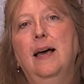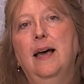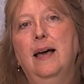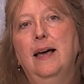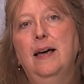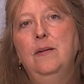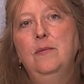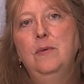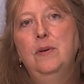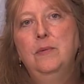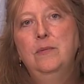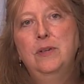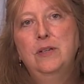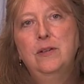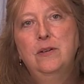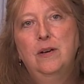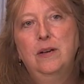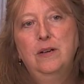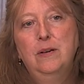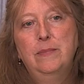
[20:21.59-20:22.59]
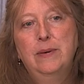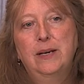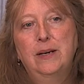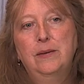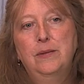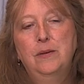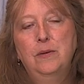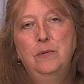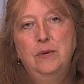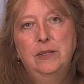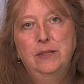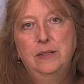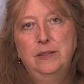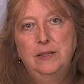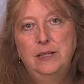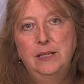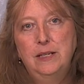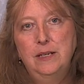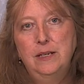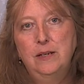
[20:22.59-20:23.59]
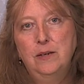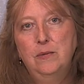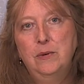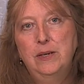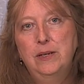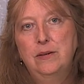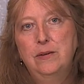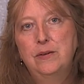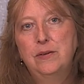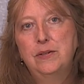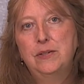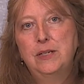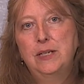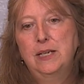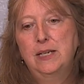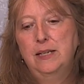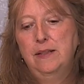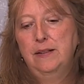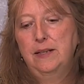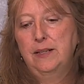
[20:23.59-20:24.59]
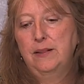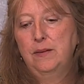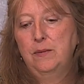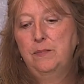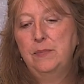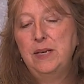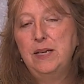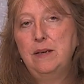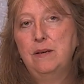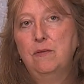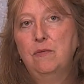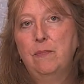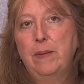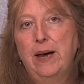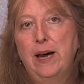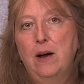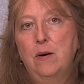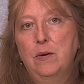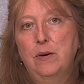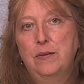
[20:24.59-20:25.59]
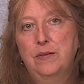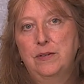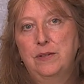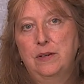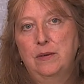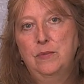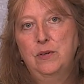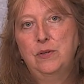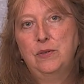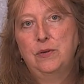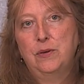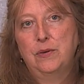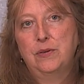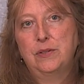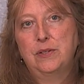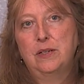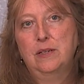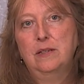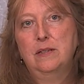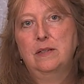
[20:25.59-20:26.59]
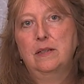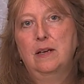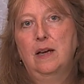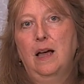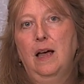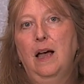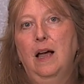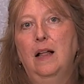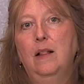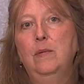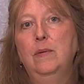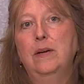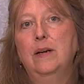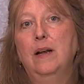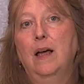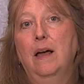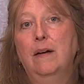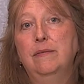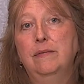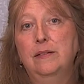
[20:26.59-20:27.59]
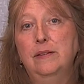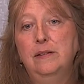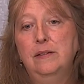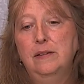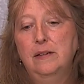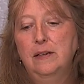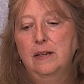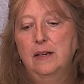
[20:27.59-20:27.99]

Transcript: And when we talk about the wheel of the year, we understand that the peak of power, the summer solstice, Albenhefen,